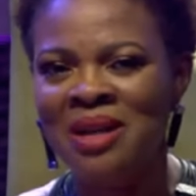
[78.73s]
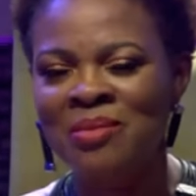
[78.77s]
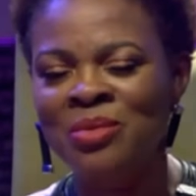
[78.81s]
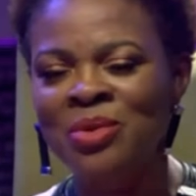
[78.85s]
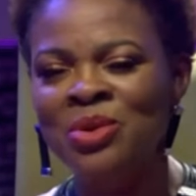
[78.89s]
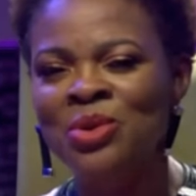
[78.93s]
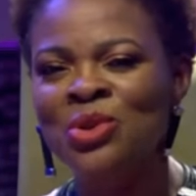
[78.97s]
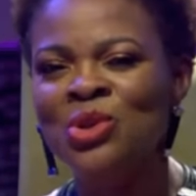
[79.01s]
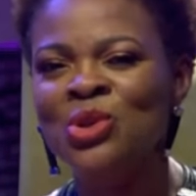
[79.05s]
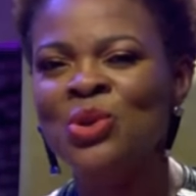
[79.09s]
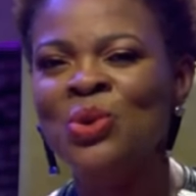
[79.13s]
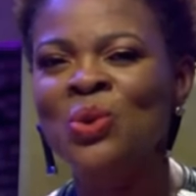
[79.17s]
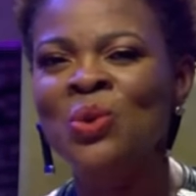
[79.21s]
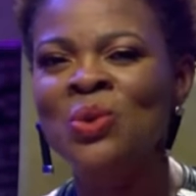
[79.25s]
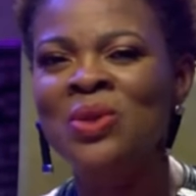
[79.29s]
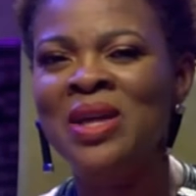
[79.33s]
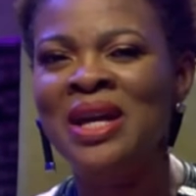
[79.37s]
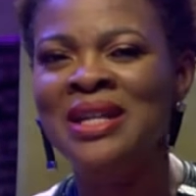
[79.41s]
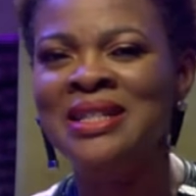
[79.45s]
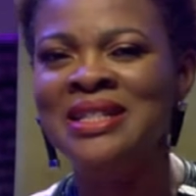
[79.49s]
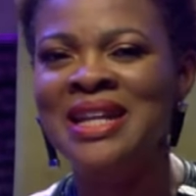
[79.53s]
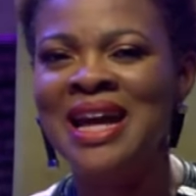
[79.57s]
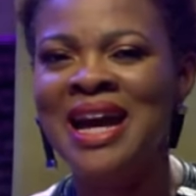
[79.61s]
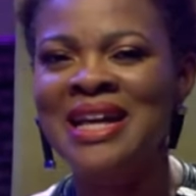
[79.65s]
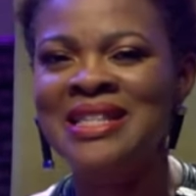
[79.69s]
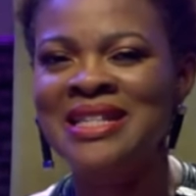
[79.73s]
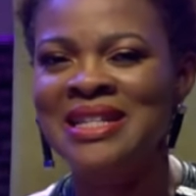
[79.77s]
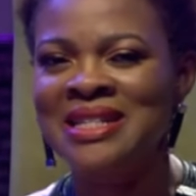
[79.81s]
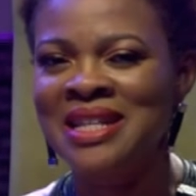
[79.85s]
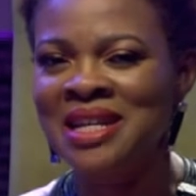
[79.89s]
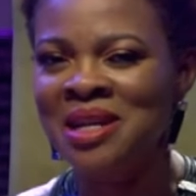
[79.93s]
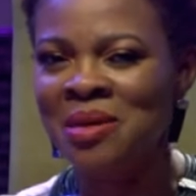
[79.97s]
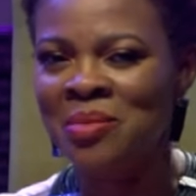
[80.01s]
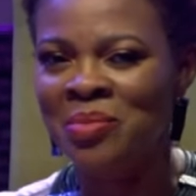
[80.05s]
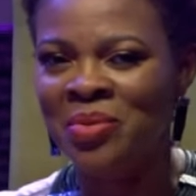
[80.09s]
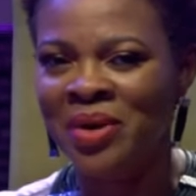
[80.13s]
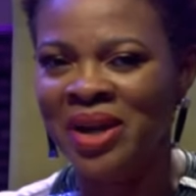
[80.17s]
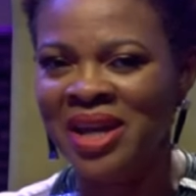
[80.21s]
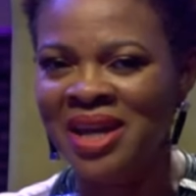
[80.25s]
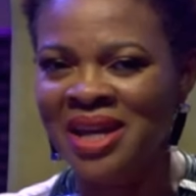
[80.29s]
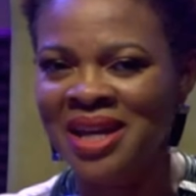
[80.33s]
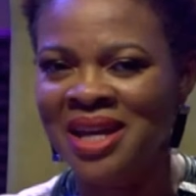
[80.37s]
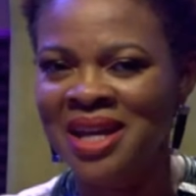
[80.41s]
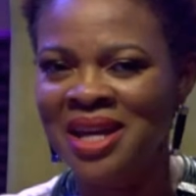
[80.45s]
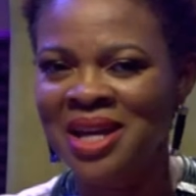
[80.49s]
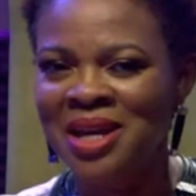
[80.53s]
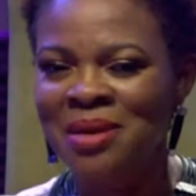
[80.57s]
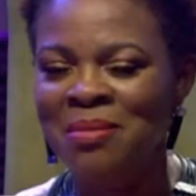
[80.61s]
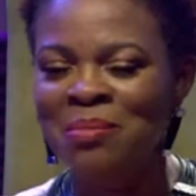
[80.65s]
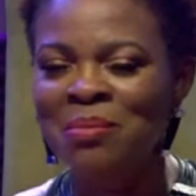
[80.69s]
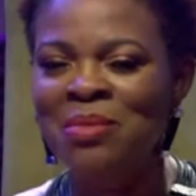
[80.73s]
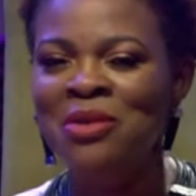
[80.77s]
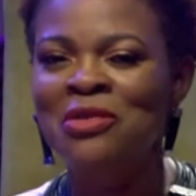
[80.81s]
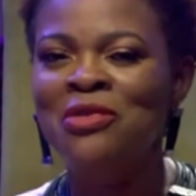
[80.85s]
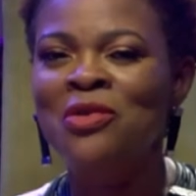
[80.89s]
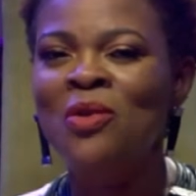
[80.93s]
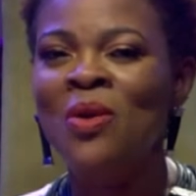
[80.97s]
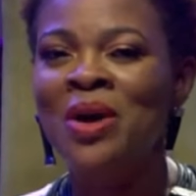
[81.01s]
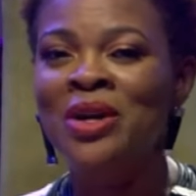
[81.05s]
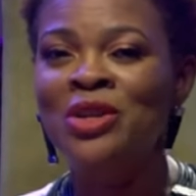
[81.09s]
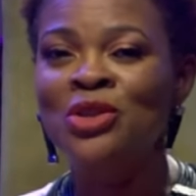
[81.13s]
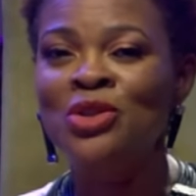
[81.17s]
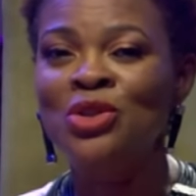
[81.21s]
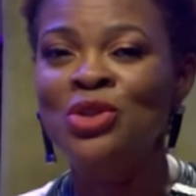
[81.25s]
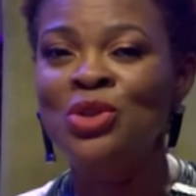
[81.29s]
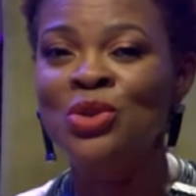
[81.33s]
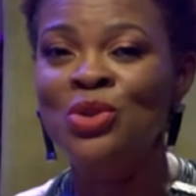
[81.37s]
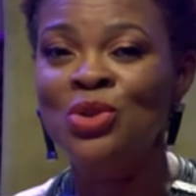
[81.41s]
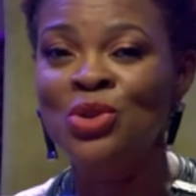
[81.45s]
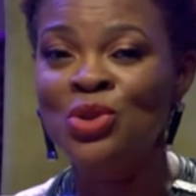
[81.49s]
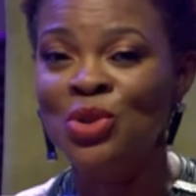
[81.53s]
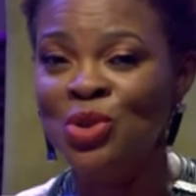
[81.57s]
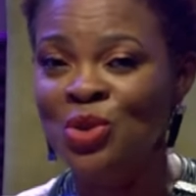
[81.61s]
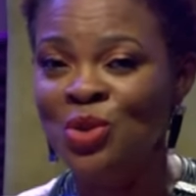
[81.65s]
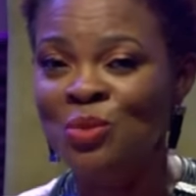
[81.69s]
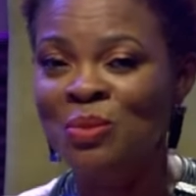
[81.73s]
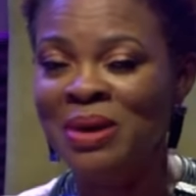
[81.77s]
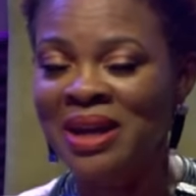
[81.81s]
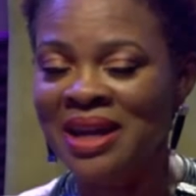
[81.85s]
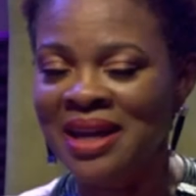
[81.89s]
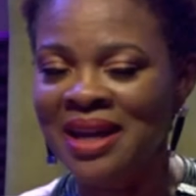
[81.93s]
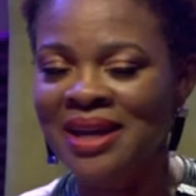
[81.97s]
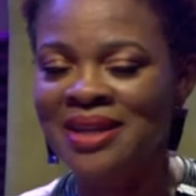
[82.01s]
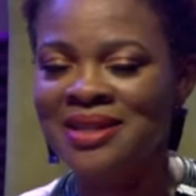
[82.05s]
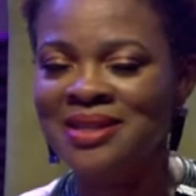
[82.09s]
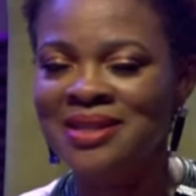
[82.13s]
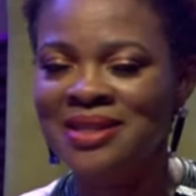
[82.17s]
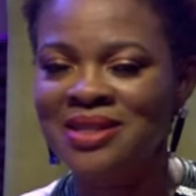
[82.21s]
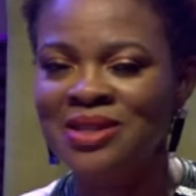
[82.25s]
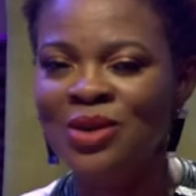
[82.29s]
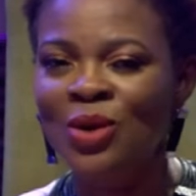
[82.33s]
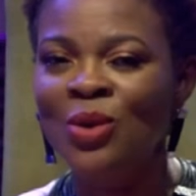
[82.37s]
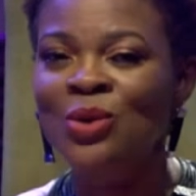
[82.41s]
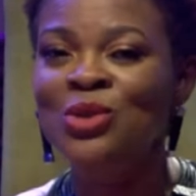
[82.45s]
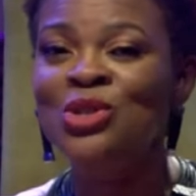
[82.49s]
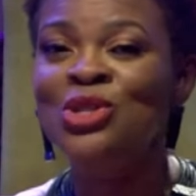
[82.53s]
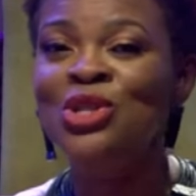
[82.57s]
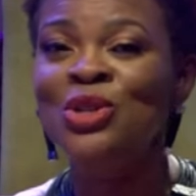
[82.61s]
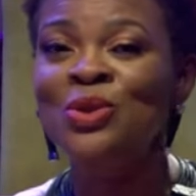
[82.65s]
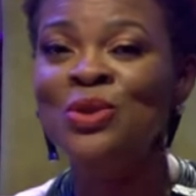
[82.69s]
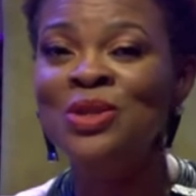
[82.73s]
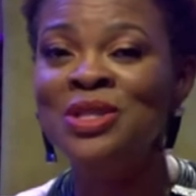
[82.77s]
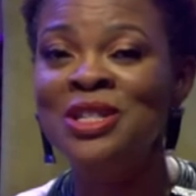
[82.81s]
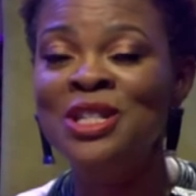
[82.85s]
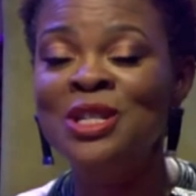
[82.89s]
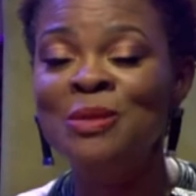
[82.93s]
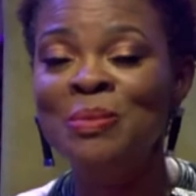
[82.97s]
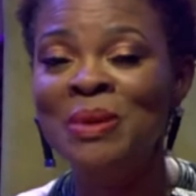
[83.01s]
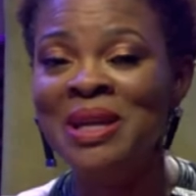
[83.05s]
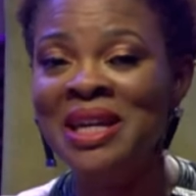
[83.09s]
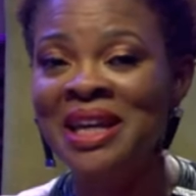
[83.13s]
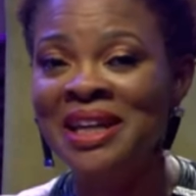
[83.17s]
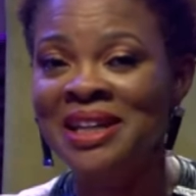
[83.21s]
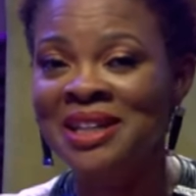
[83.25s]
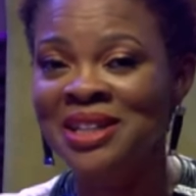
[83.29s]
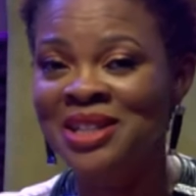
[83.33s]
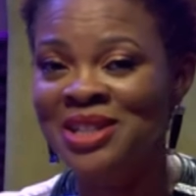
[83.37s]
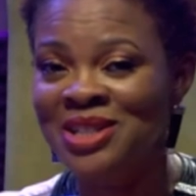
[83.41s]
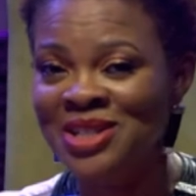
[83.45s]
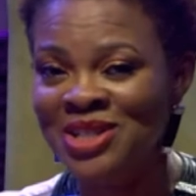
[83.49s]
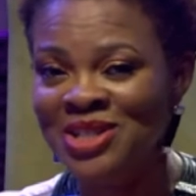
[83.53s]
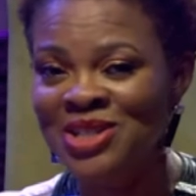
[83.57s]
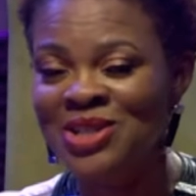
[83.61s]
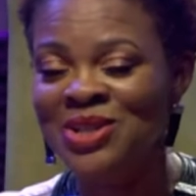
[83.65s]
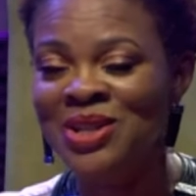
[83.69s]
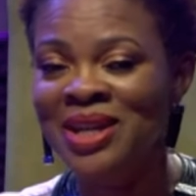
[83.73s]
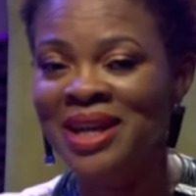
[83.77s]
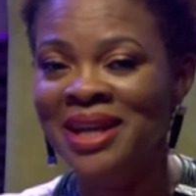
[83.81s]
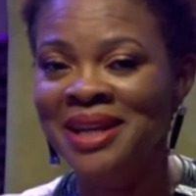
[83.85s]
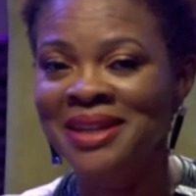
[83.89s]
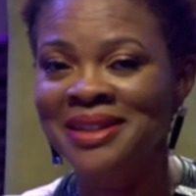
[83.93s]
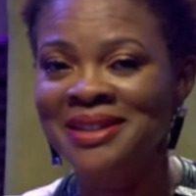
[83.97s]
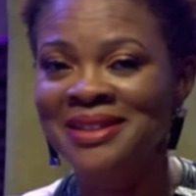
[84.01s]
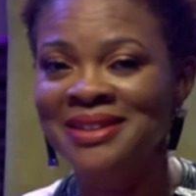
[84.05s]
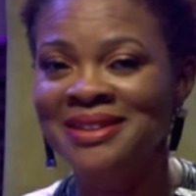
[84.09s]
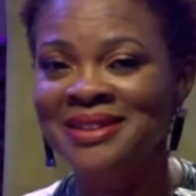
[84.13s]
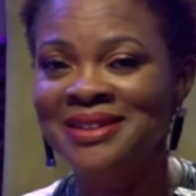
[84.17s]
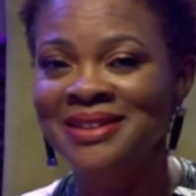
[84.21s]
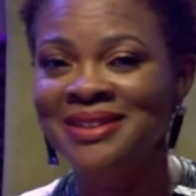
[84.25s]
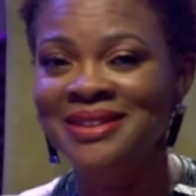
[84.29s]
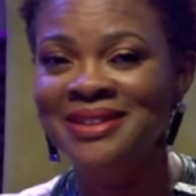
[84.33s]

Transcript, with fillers: And I'm going to scroll that as I take a break before I introduce to you my guest on Seriously Speaking today.